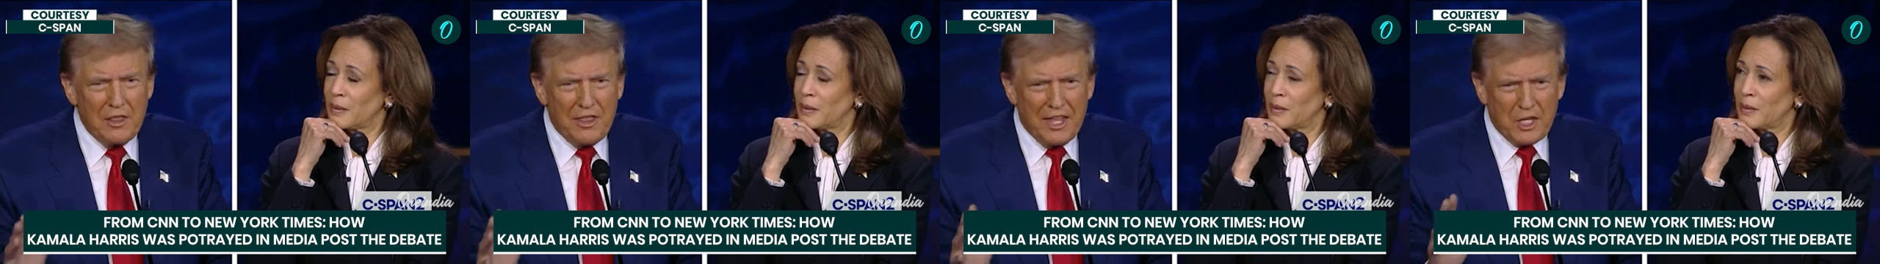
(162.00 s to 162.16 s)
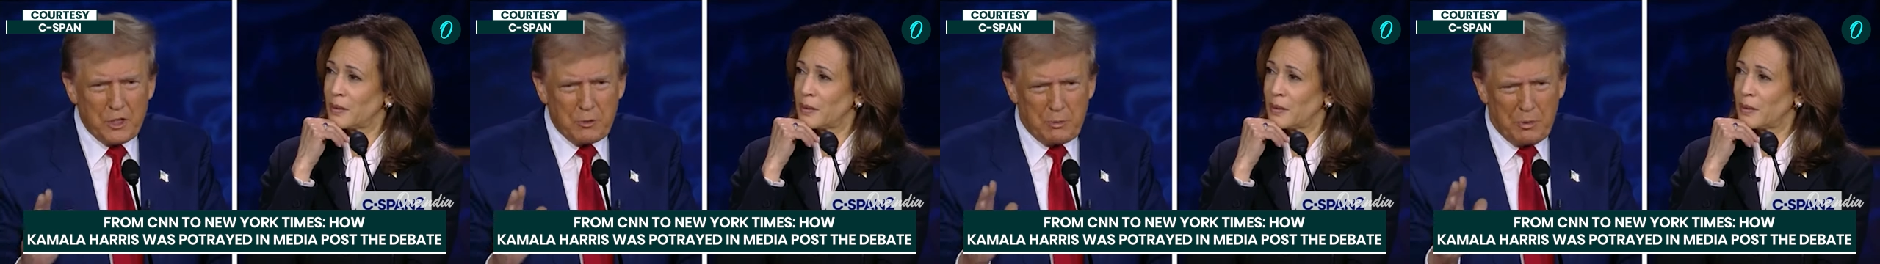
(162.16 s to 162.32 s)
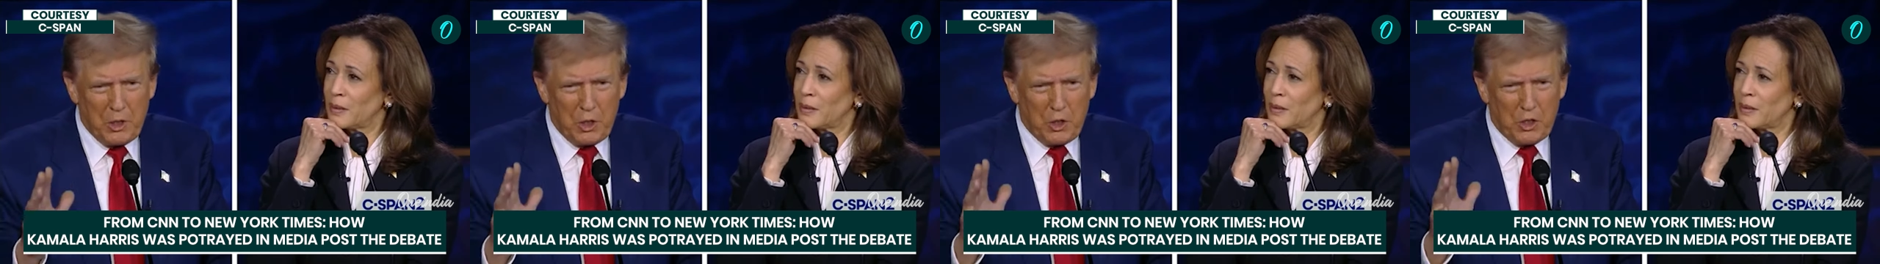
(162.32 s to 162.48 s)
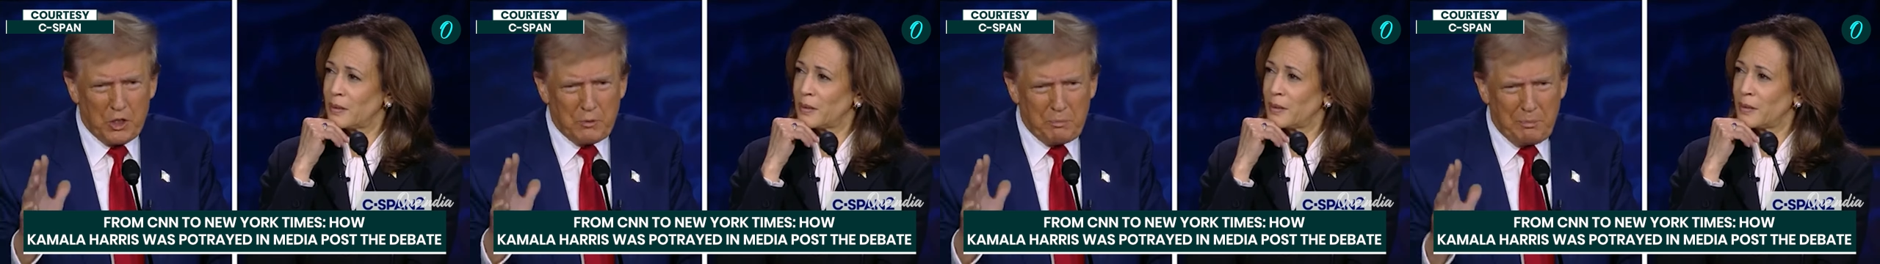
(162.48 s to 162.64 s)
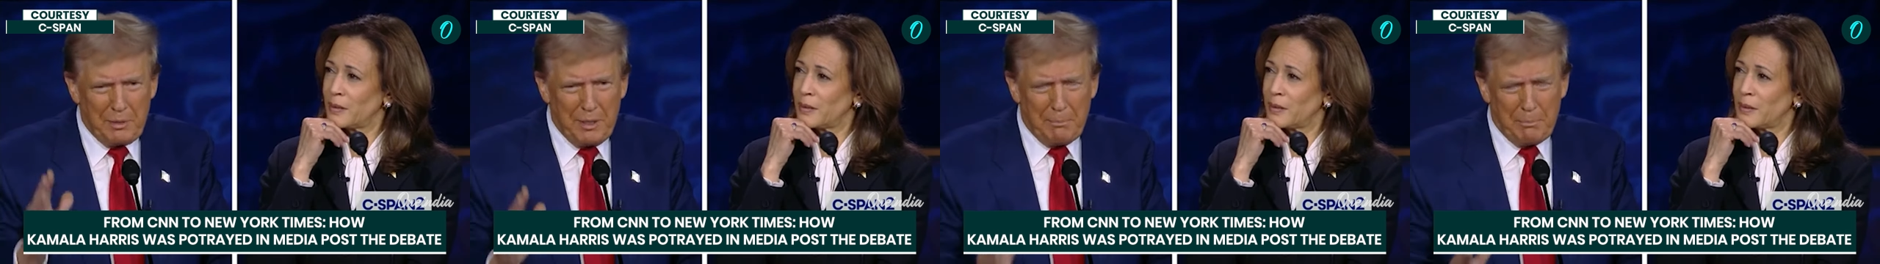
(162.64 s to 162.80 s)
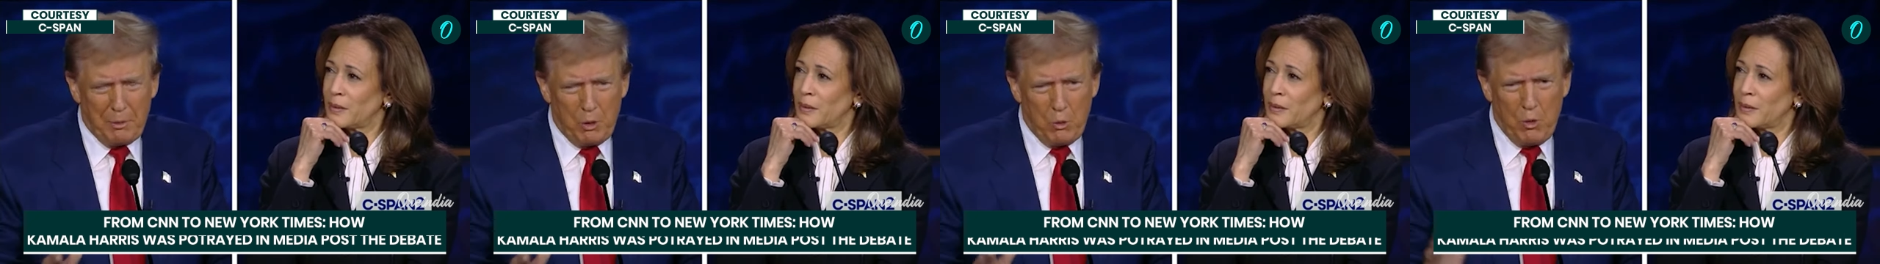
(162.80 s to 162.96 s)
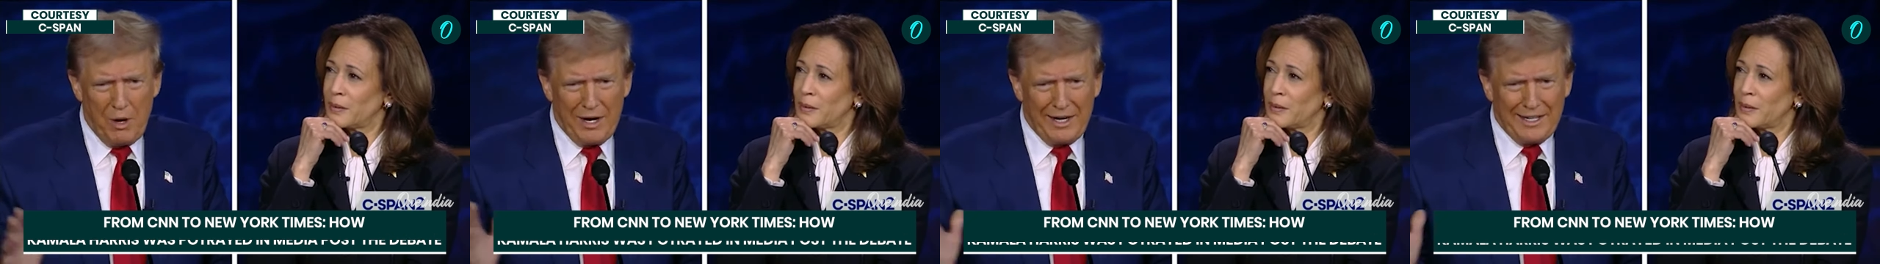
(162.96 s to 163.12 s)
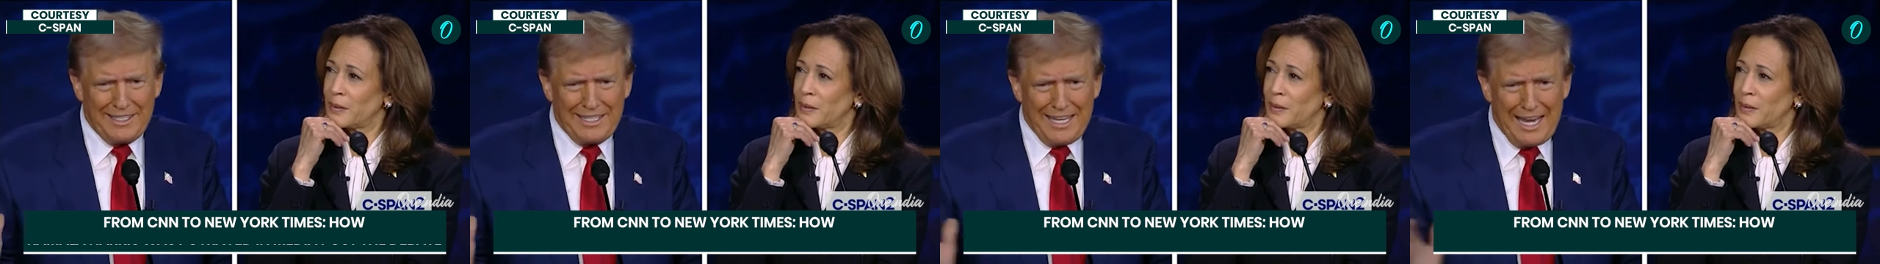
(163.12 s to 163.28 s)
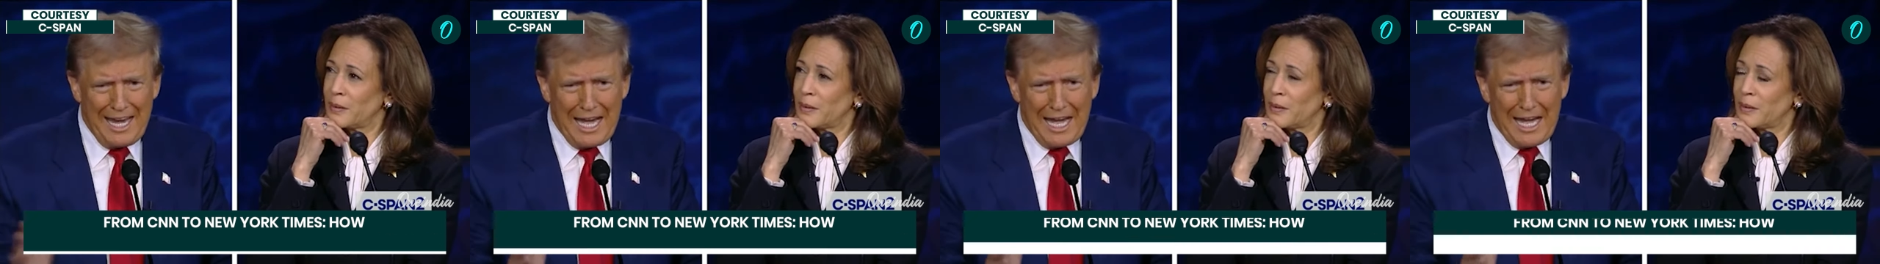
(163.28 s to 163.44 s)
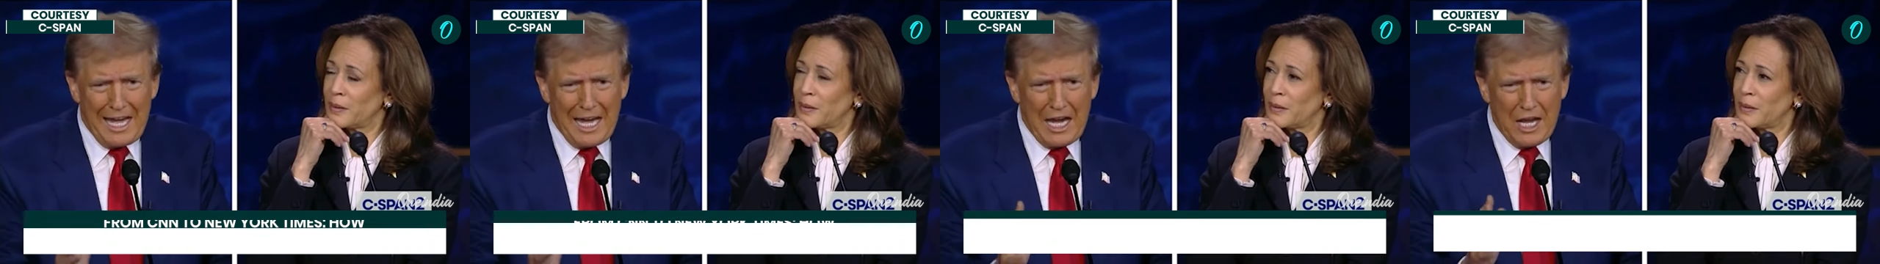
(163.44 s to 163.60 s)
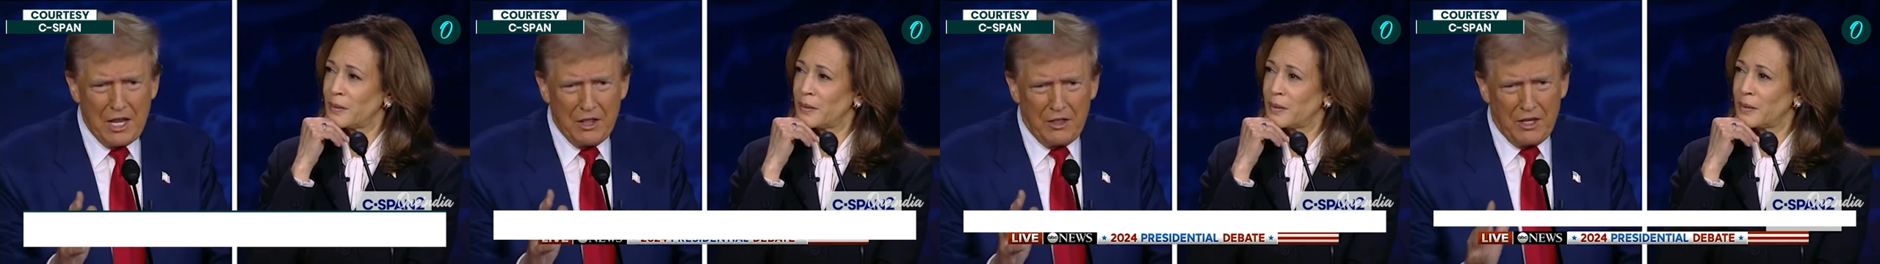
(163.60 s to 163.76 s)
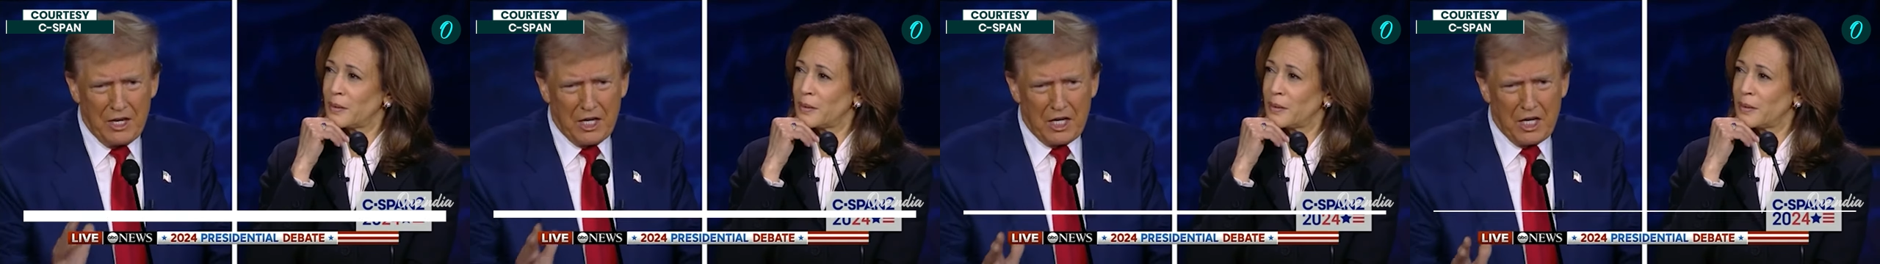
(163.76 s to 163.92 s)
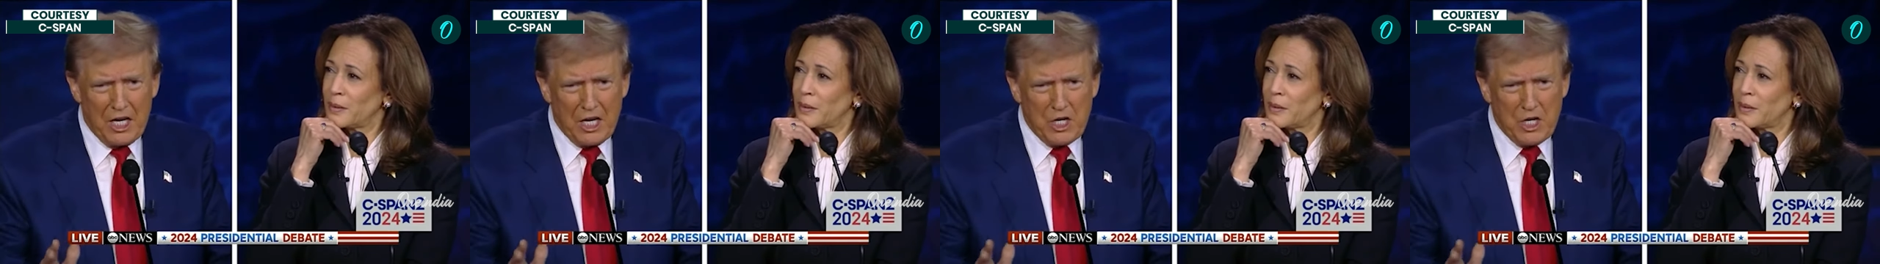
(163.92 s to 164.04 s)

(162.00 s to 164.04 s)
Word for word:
Speaker 1: to handle the pressure of the debate